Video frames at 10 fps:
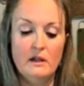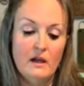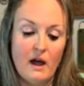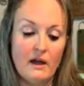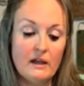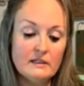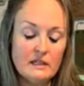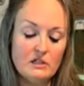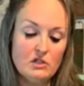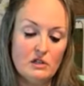I guess I
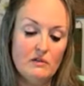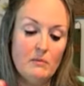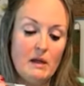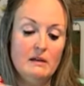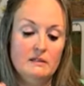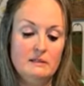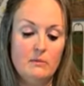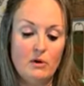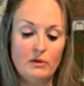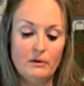should have made a
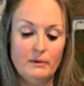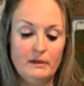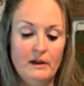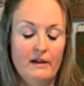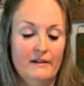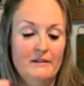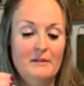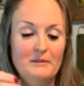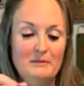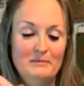smaller one.
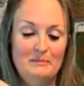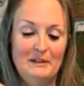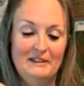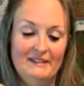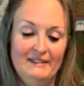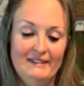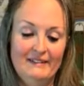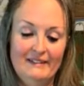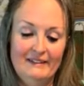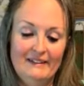But,
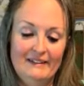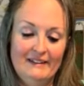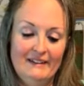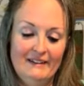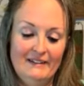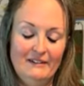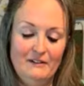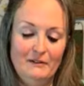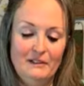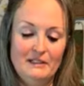oh,
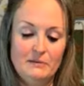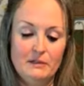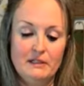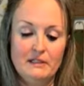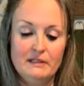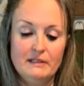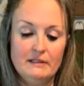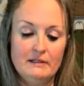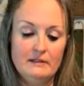it is what it is.